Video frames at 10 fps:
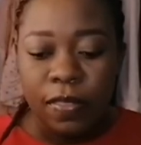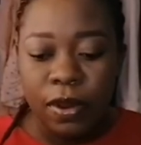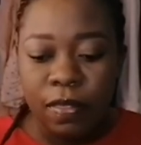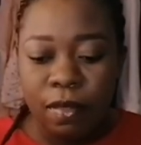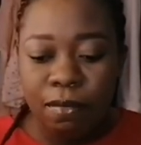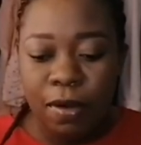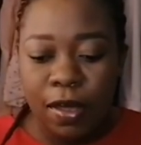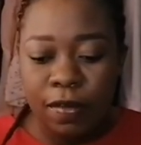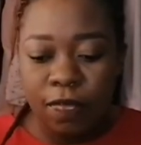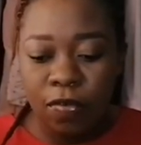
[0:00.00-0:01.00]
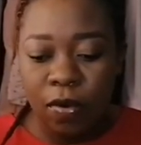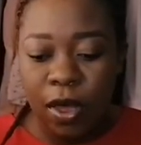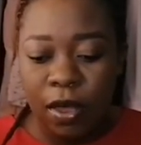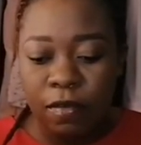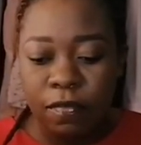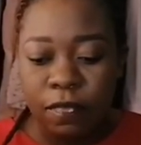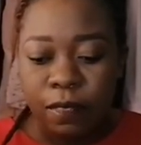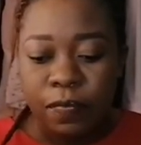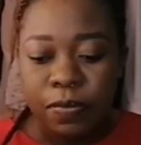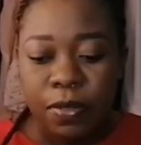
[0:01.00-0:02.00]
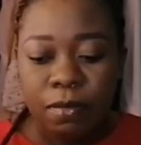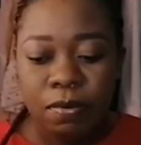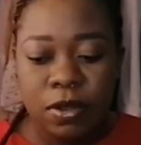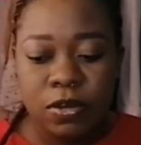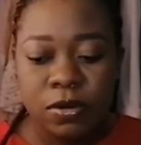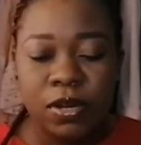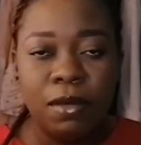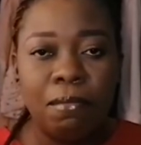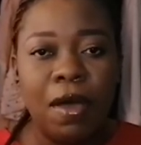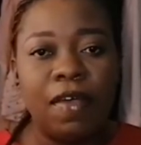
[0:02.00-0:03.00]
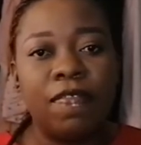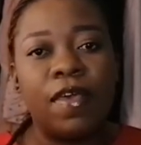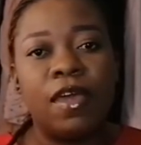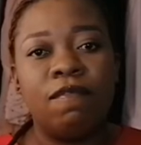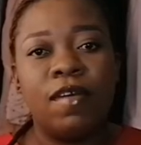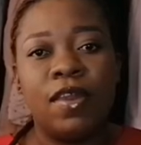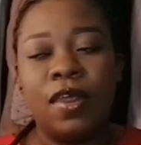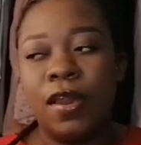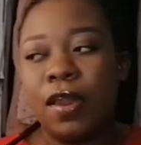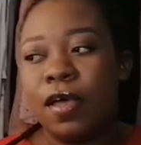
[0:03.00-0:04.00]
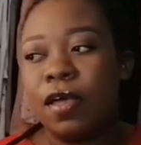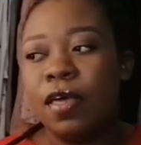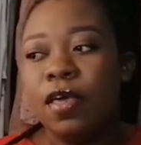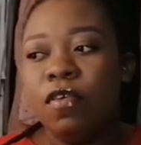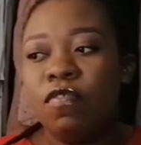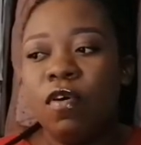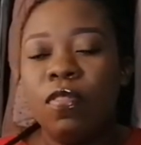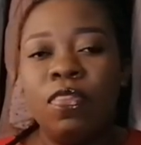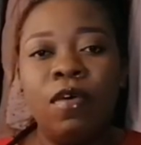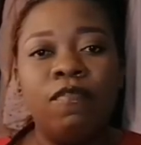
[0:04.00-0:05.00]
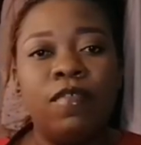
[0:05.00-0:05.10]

Then in the base you have patchouli, musk and vanilla. So the